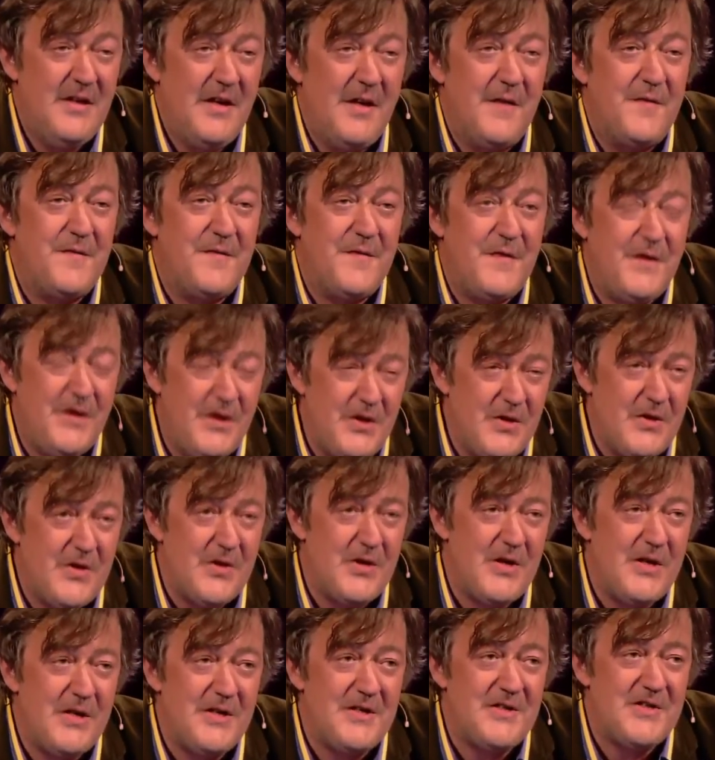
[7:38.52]
a
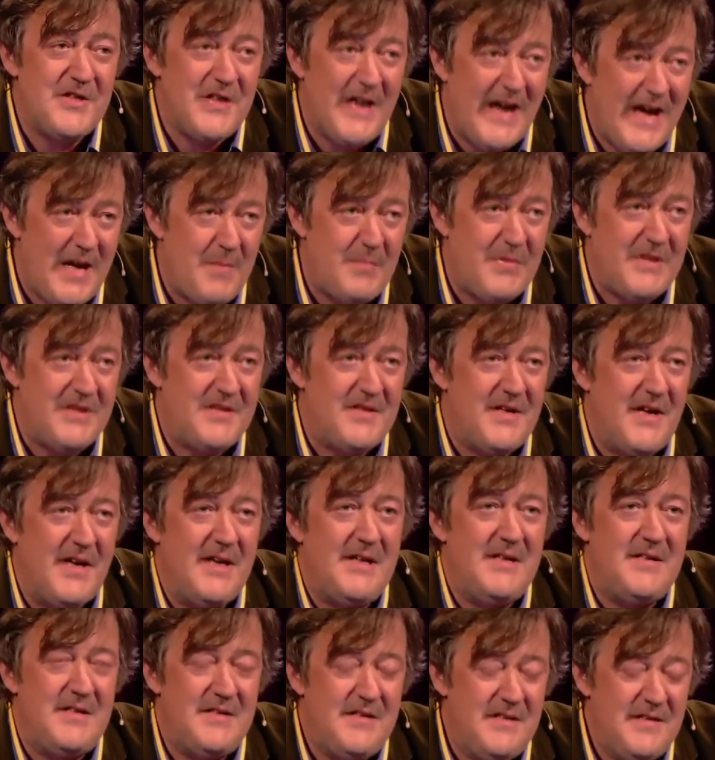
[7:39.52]
furious
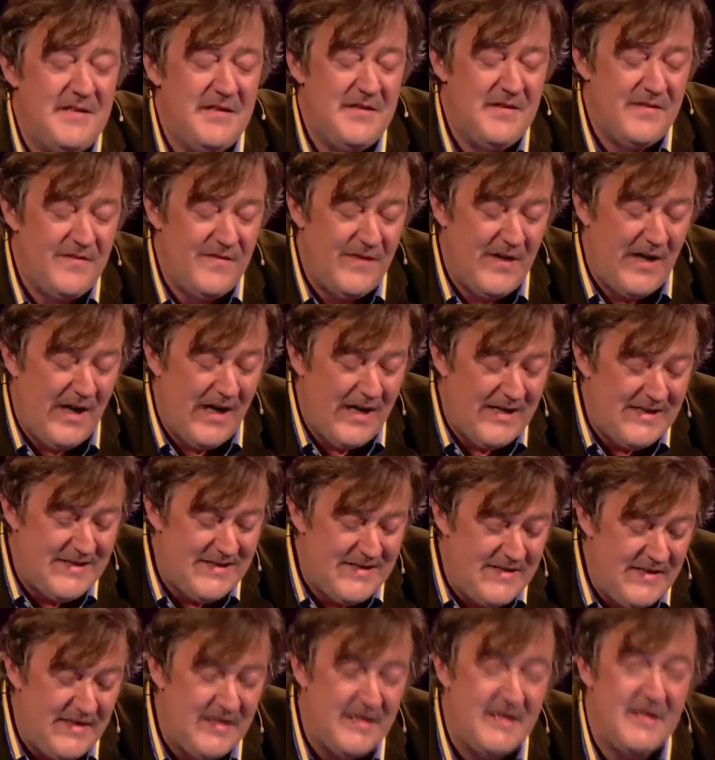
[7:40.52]
appetite for
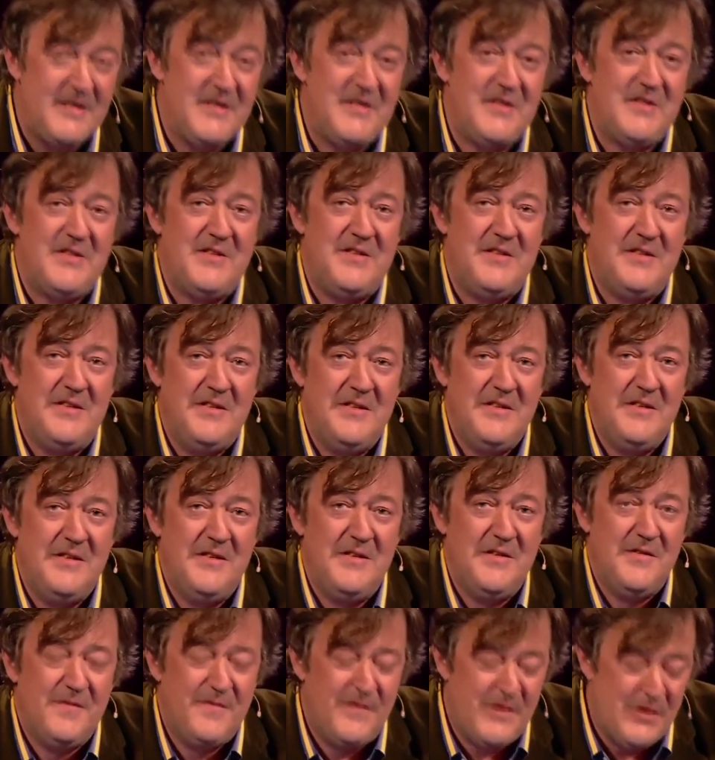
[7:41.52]
ideas,
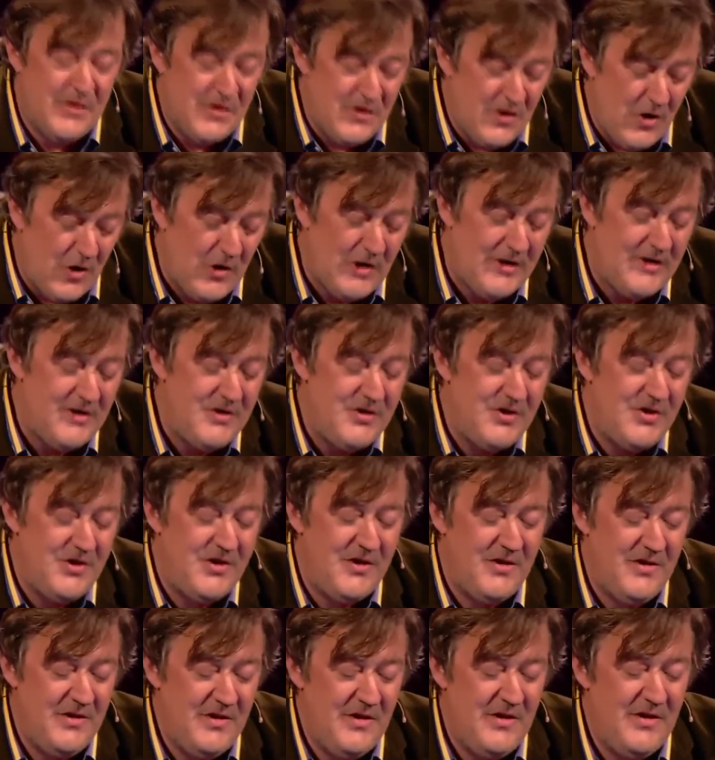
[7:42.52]
for
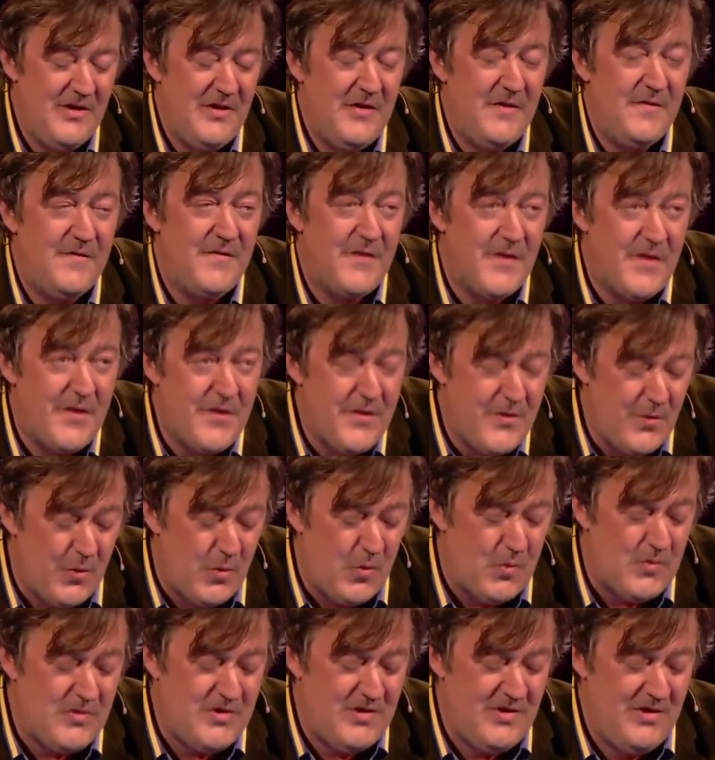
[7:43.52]
knowledge, for
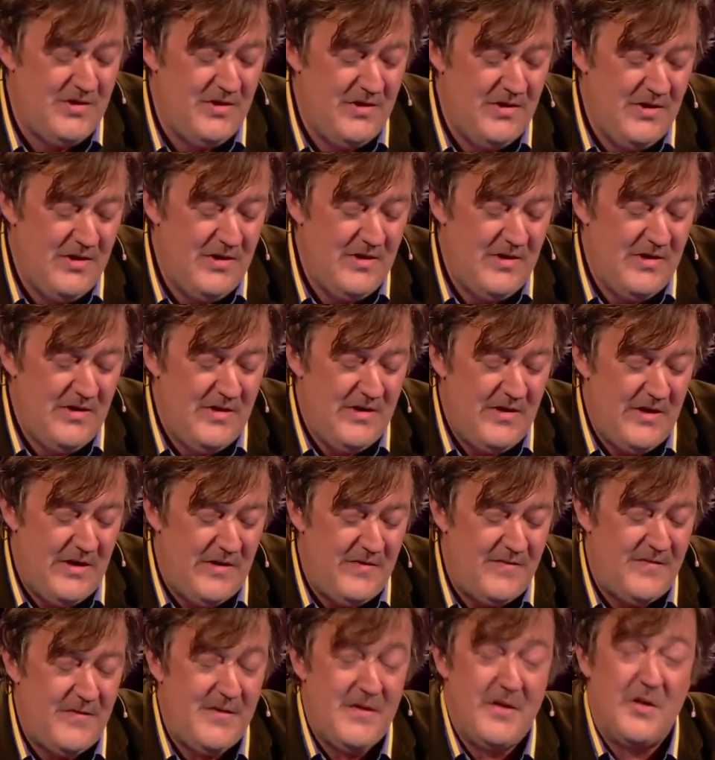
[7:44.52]
thought,
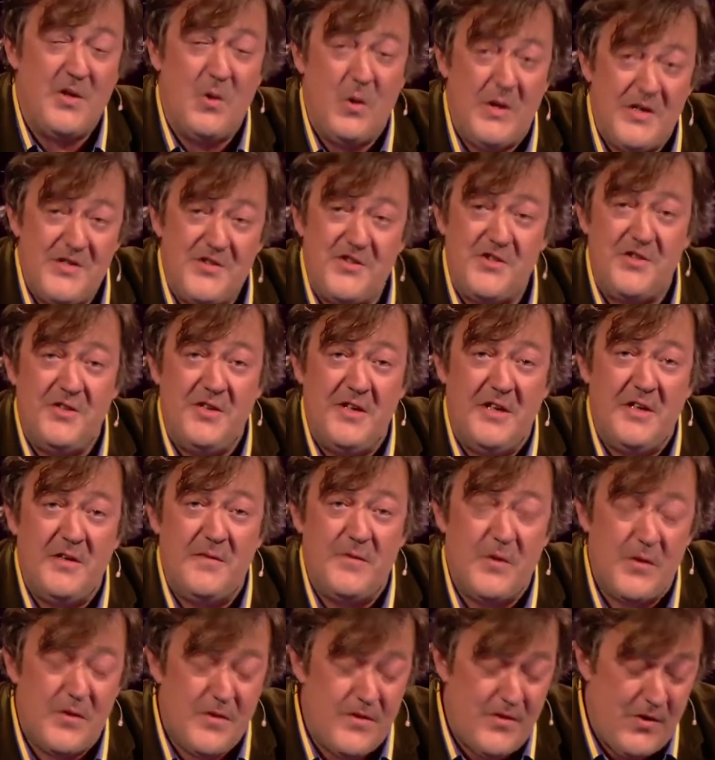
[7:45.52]
and for the questioning
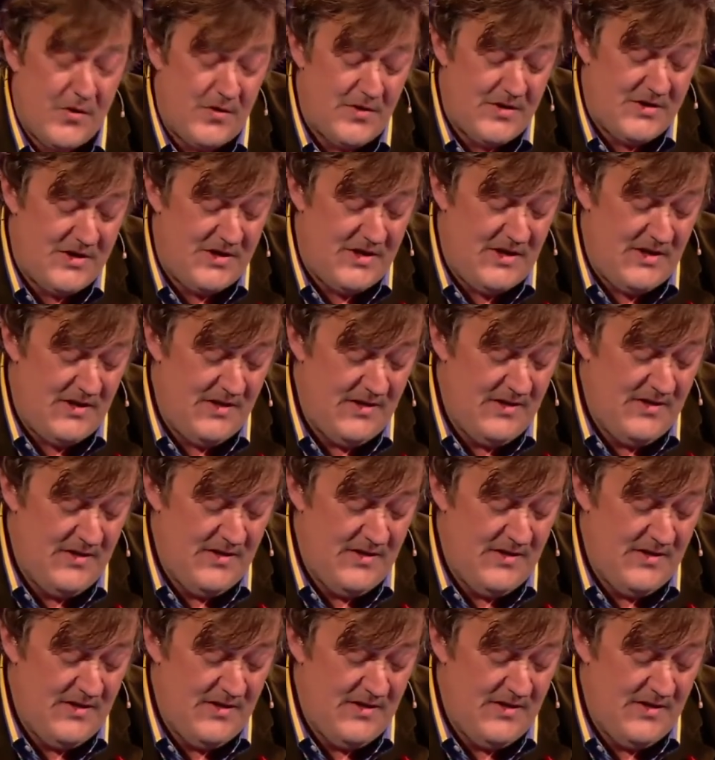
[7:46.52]
of authority,